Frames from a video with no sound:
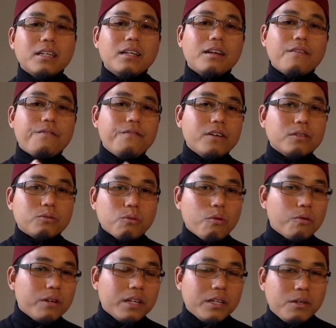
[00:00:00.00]
refer to
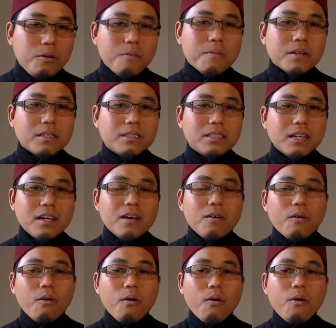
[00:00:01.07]
only humans
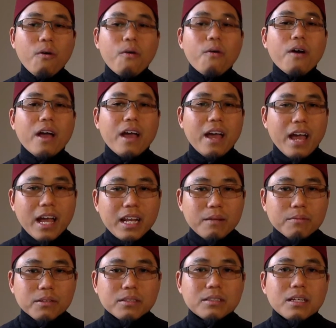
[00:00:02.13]
or
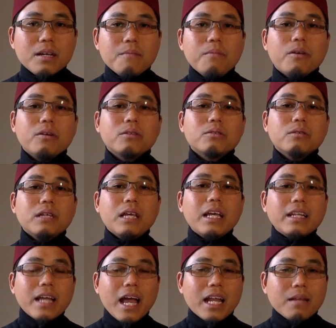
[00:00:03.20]
animals, because
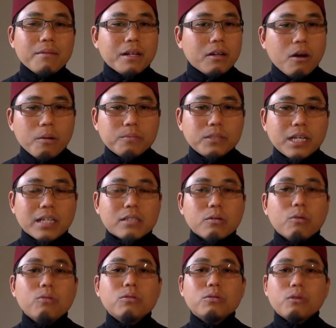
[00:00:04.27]
inanimate objects
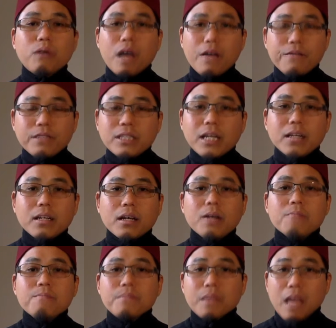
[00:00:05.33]
also have a gender.
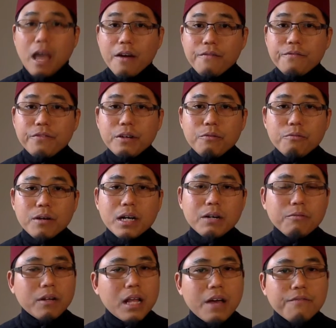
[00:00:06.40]
Every
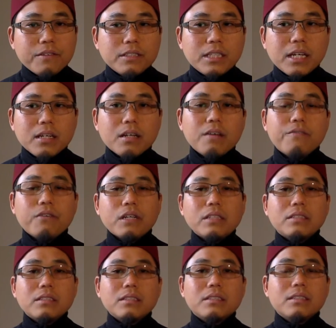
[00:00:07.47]
word will have a gender. For
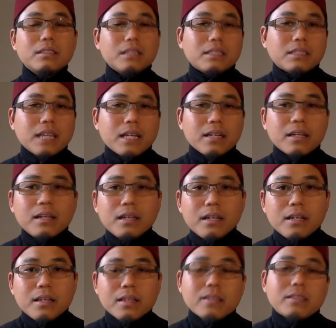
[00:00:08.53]
instance, the sun.
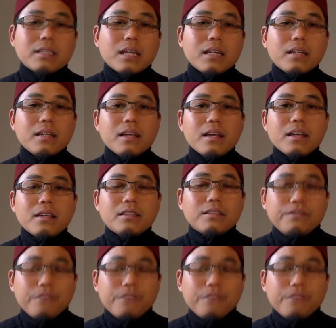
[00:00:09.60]
The sun is